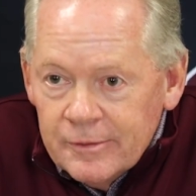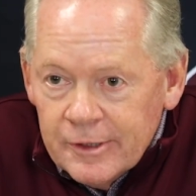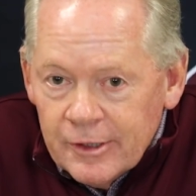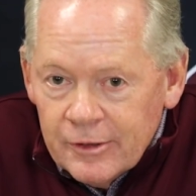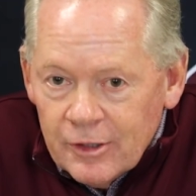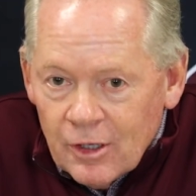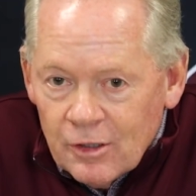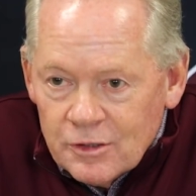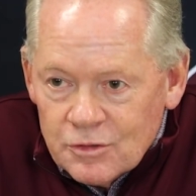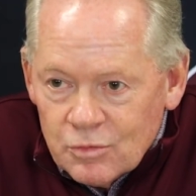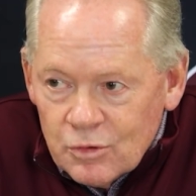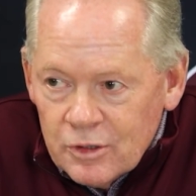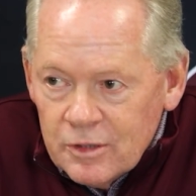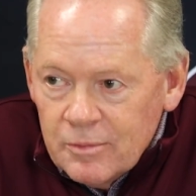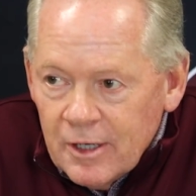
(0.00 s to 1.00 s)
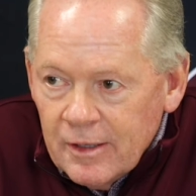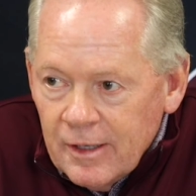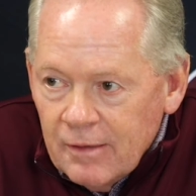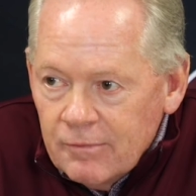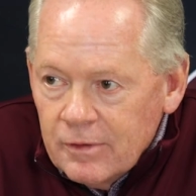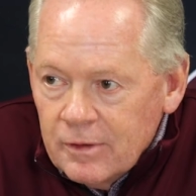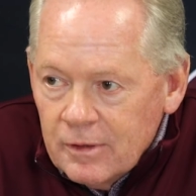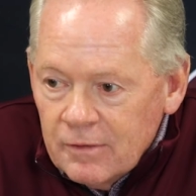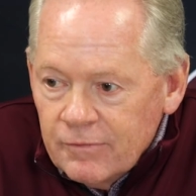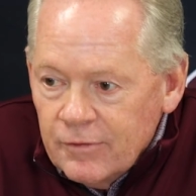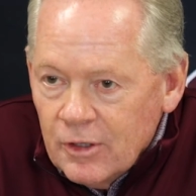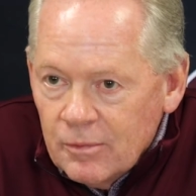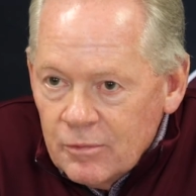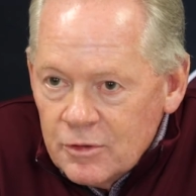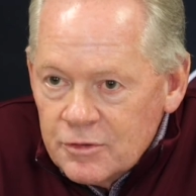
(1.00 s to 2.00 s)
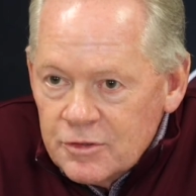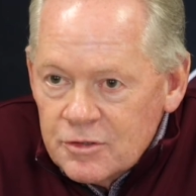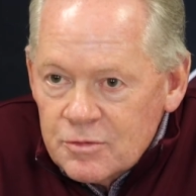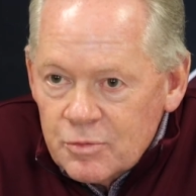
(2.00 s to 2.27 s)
You know, you always worry about having enough numbers in